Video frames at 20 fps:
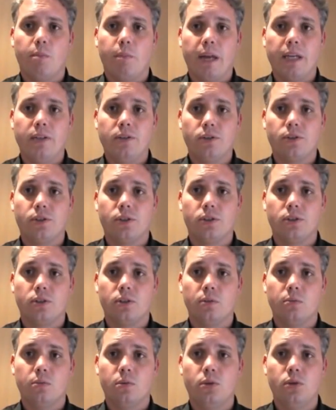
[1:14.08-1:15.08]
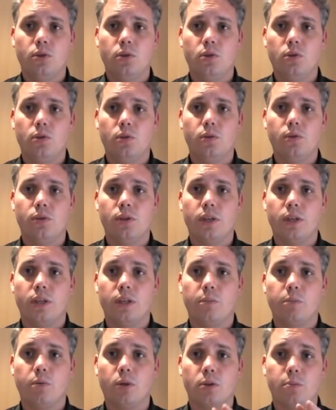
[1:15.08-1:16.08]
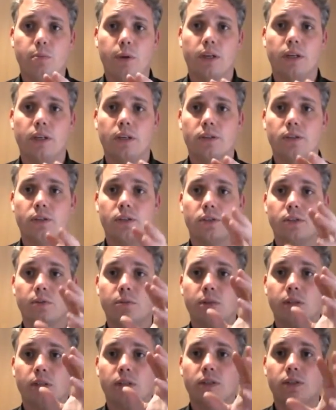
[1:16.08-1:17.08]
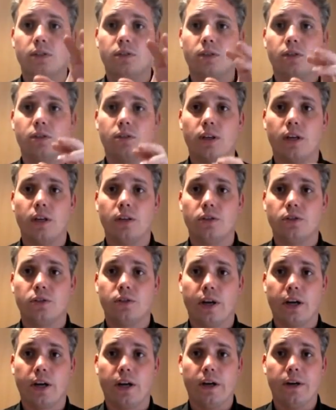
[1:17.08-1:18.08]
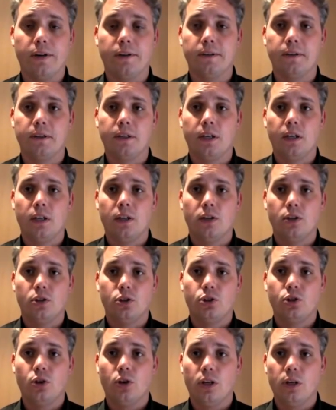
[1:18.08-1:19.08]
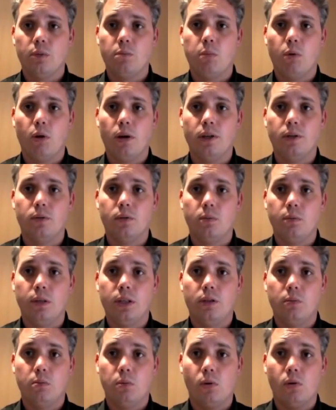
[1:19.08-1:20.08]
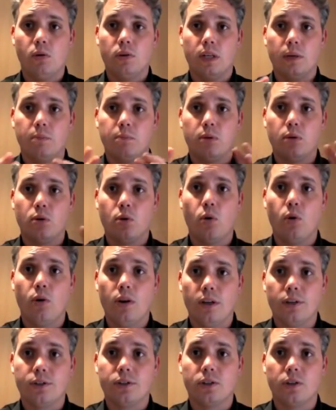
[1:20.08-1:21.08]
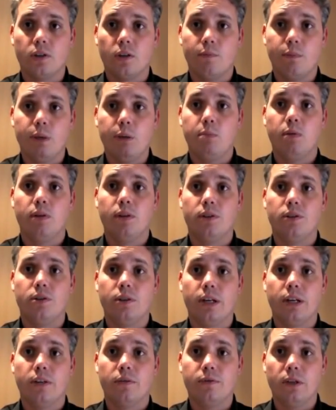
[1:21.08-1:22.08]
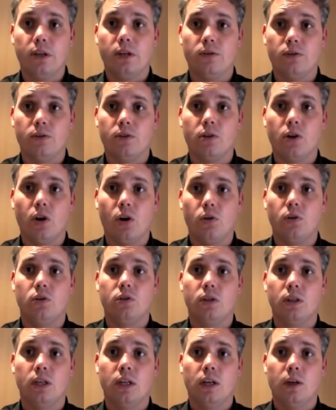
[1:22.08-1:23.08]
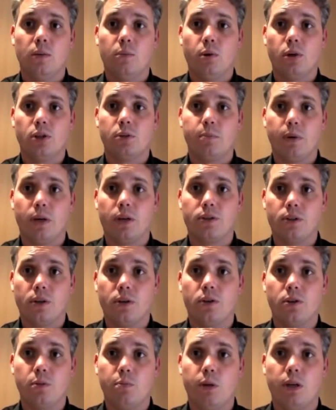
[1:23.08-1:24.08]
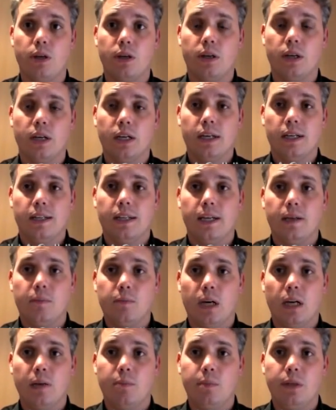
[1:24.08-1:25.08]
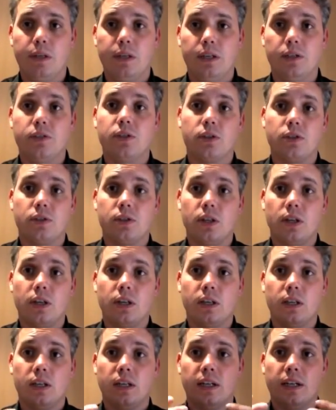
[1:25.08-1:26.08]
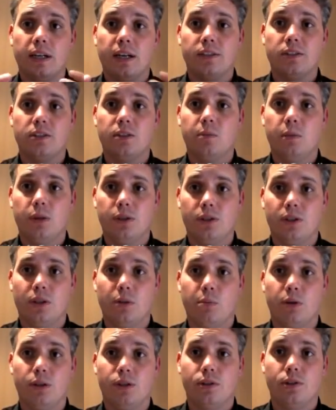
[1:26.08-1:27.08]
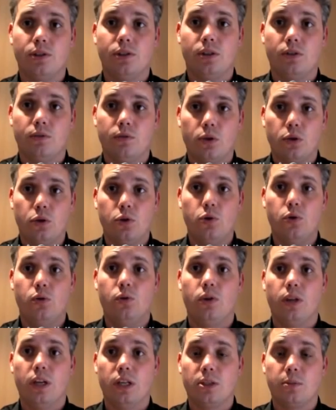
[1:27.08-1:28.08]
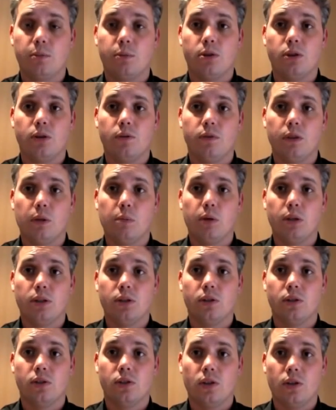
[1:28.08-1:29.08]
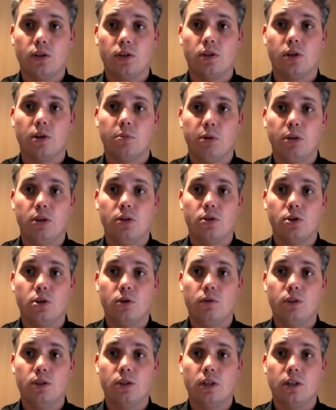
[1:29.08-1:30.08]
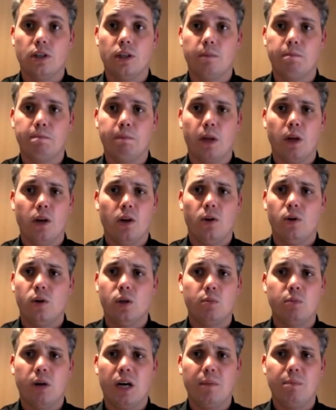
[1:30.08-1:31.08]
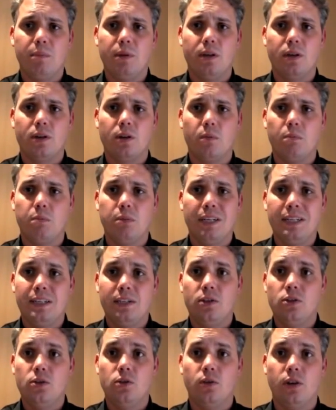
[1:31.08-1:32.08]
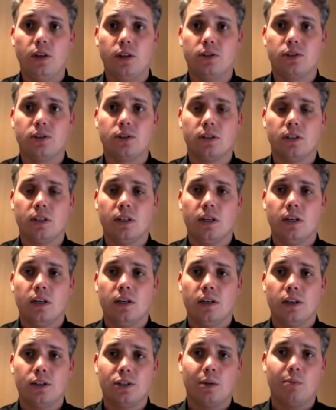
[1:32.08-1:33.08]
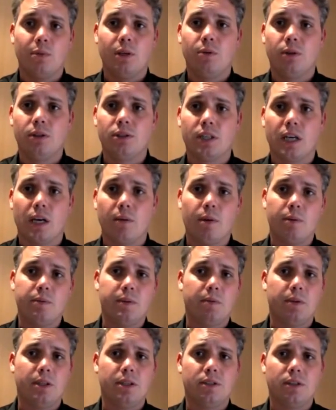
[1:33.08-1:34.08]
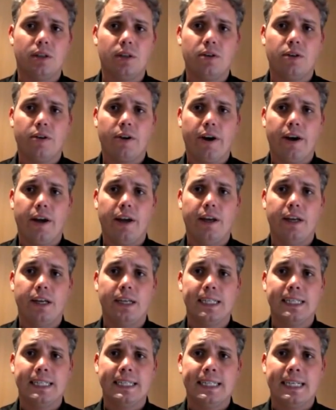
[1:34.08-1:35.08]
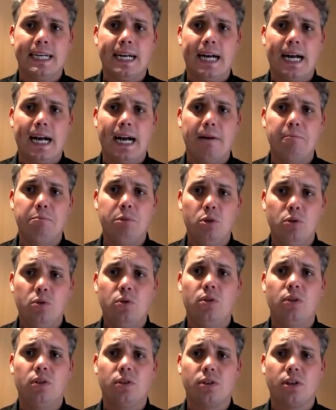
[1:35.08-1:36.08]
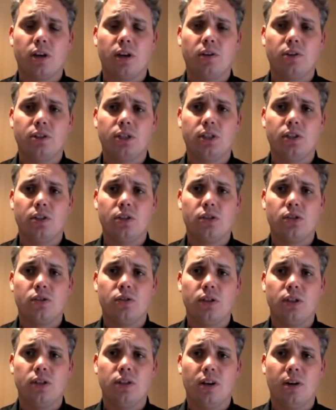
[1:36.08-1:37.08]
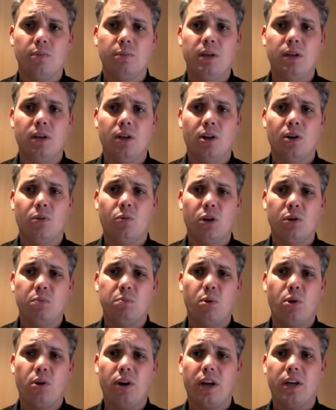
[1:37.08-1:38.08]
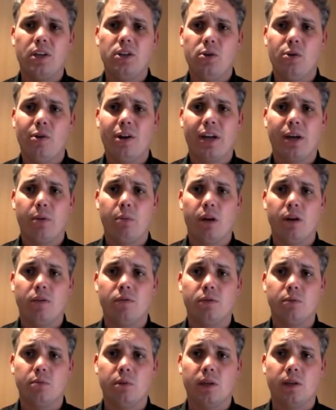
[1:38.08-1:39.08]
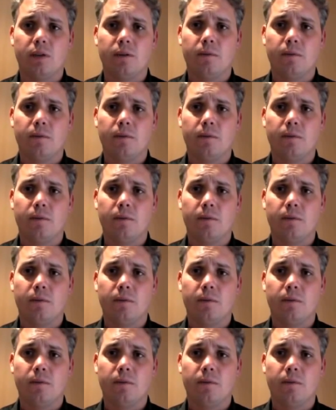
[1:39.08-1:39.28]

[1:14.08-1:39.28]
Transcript: manual system or you're using a prospecting system such as the Sales Tracker, the starting point would be to build up a call list of people that you're going to phone, cold prospects, so to speak. That might be existing customers in the business if you're new to that specific business and there's nobody servicing them, or it might be a completely new list. Now, somebody once came up to me and said, "Craig, I'm new to the sales industry. Tell me, what book can you recommend for me?"